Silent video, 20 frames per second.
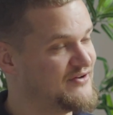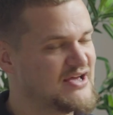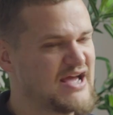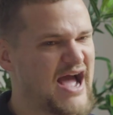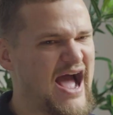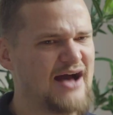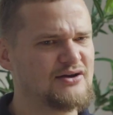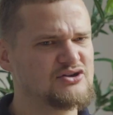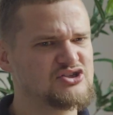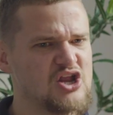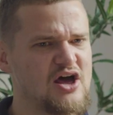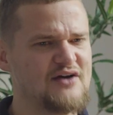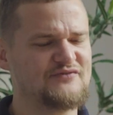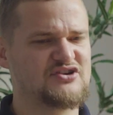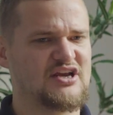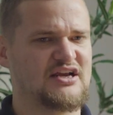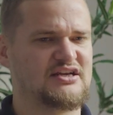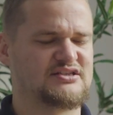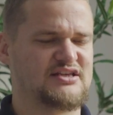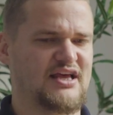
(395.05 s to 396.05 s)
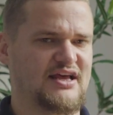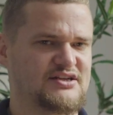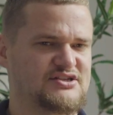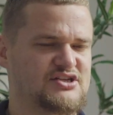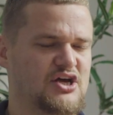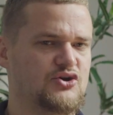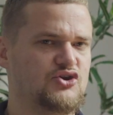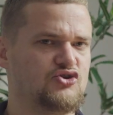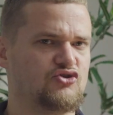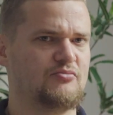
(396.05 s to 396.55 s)
Yeah. How's life changed then? So
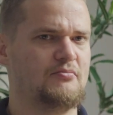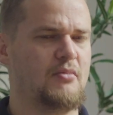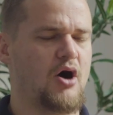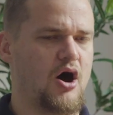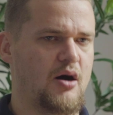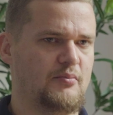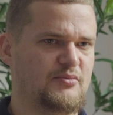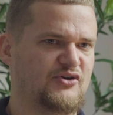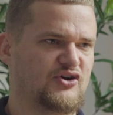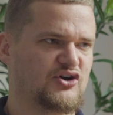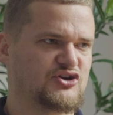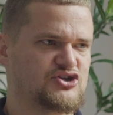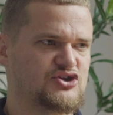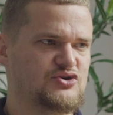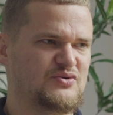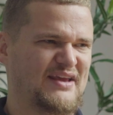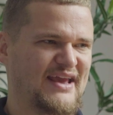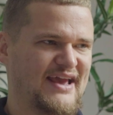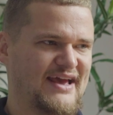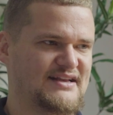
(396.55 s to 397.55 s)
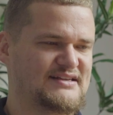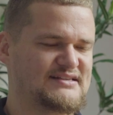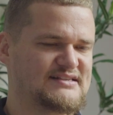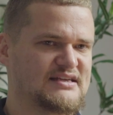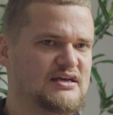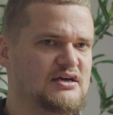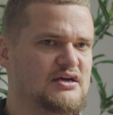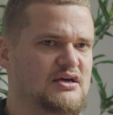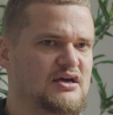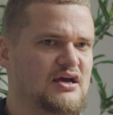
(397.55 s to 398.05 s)
you're a mom, you've got two kids.
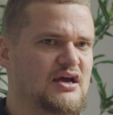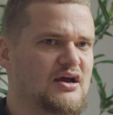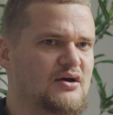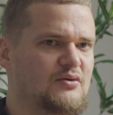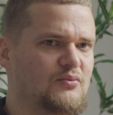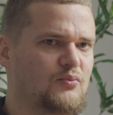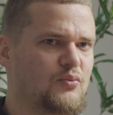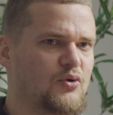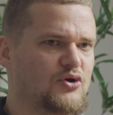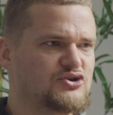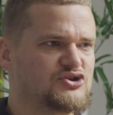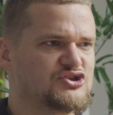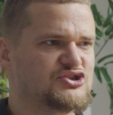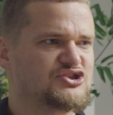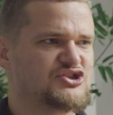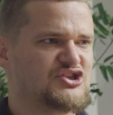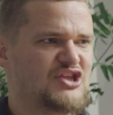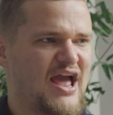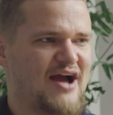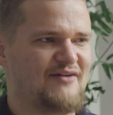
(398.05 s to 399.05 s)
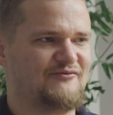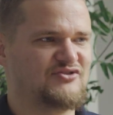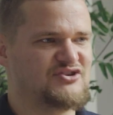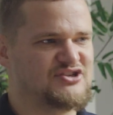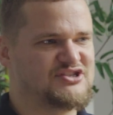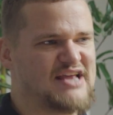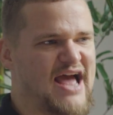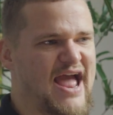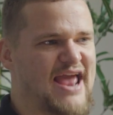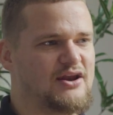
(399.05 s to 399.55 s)
Mm-hmm. What does the average
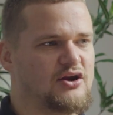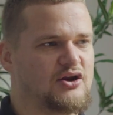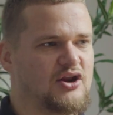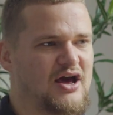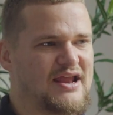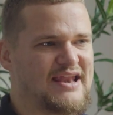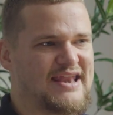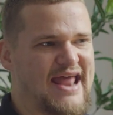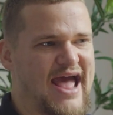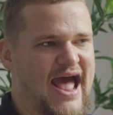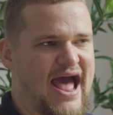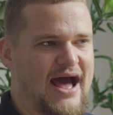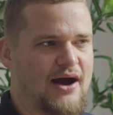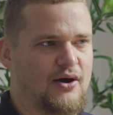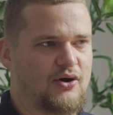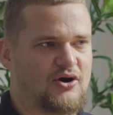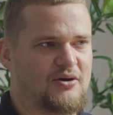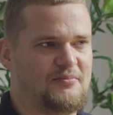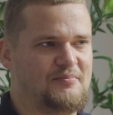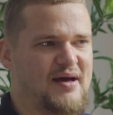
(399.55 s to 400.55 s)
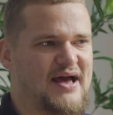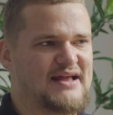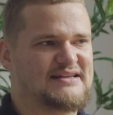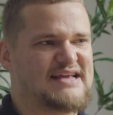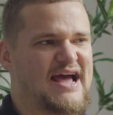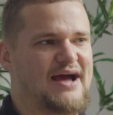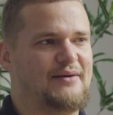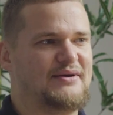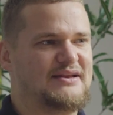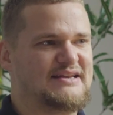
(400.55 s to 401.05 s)
day look like now compared to
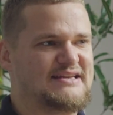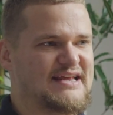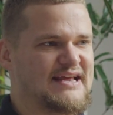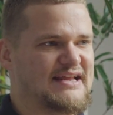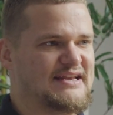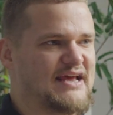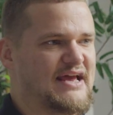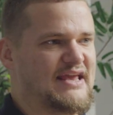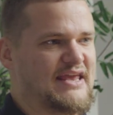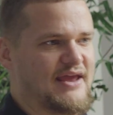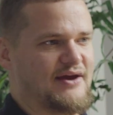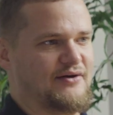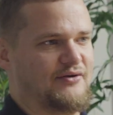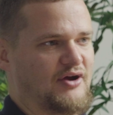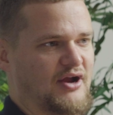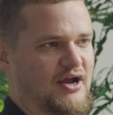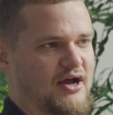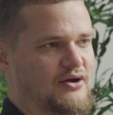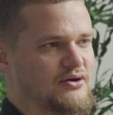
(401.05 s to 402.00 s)
how it did a year ago?